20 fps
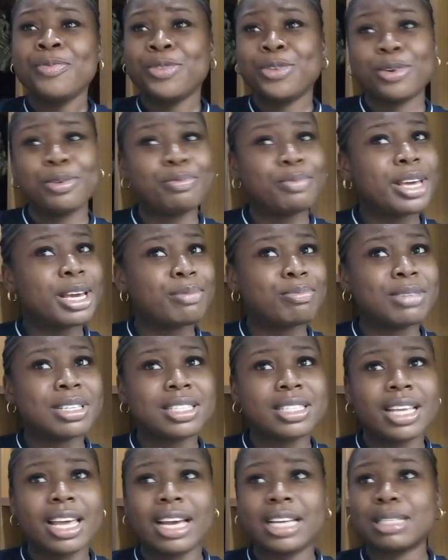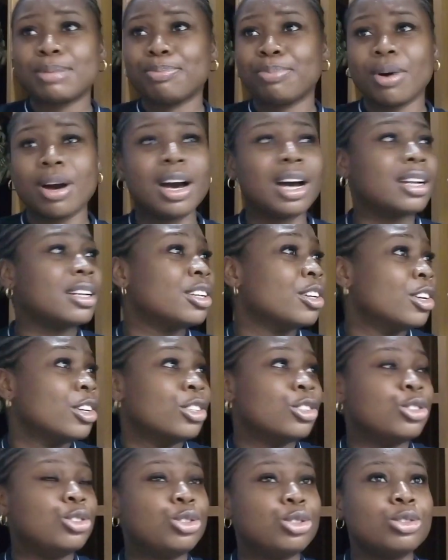You make mistakes, but
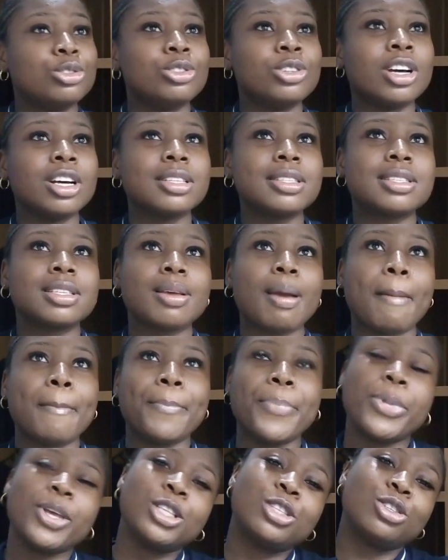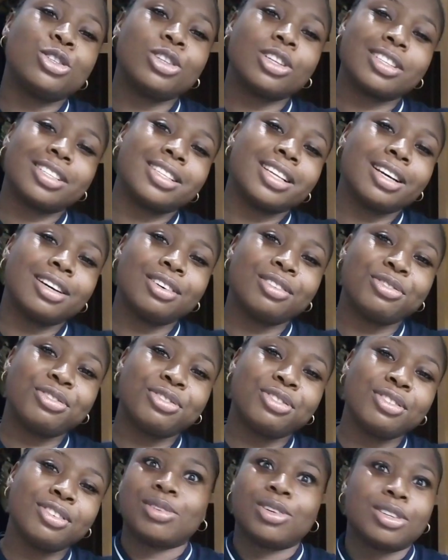do not beat
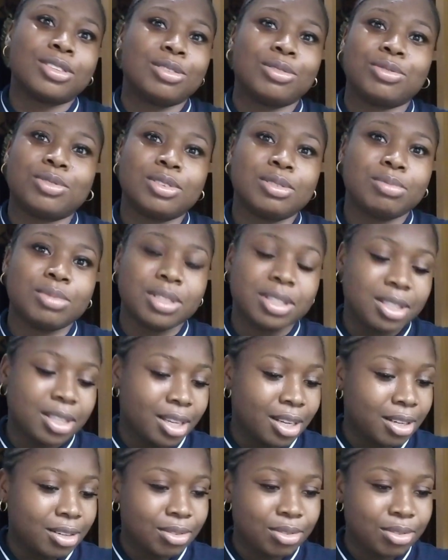yourself because of one mistake.